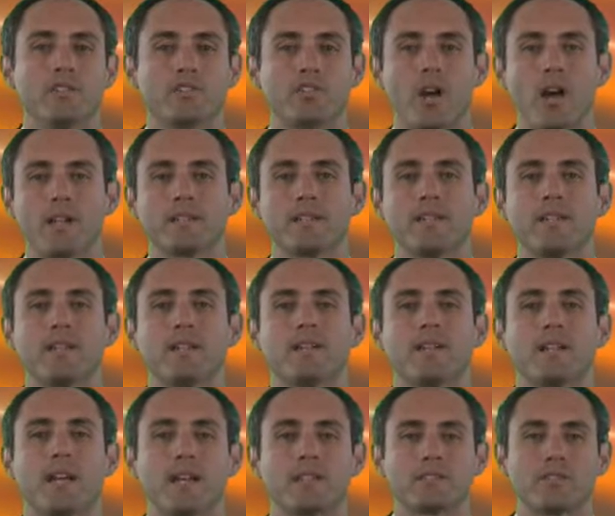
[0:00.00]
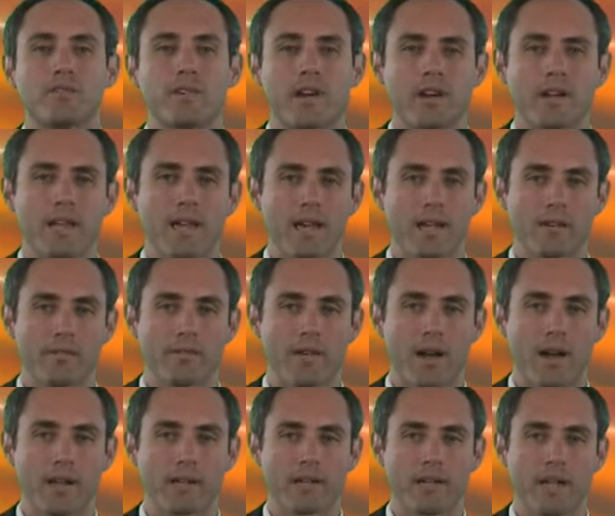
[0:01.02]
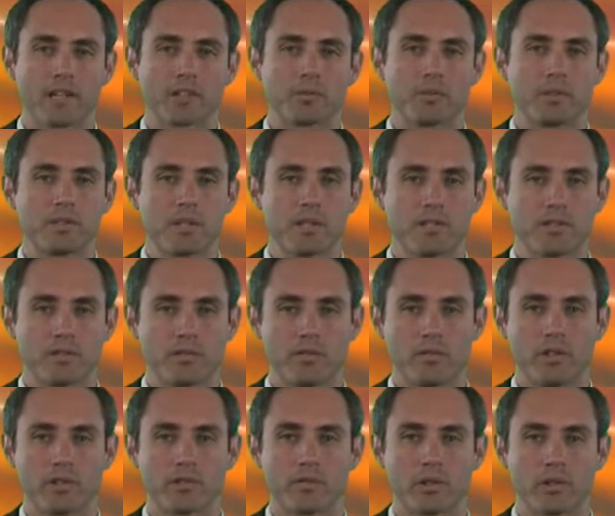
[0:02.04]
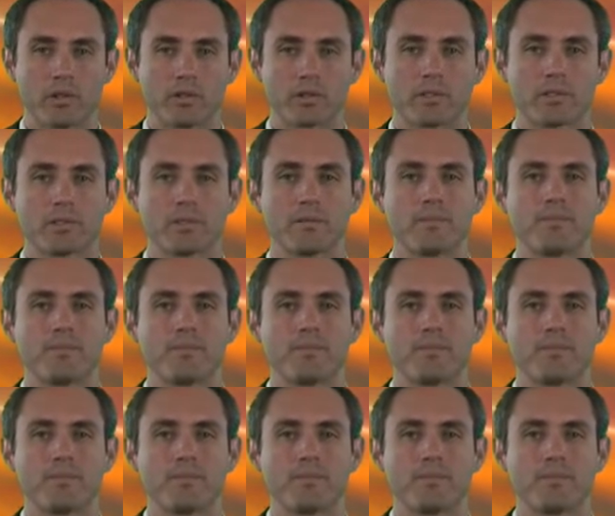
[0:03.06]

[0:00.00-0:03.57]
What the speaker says: John Gill has a very edifying exposition of this verse.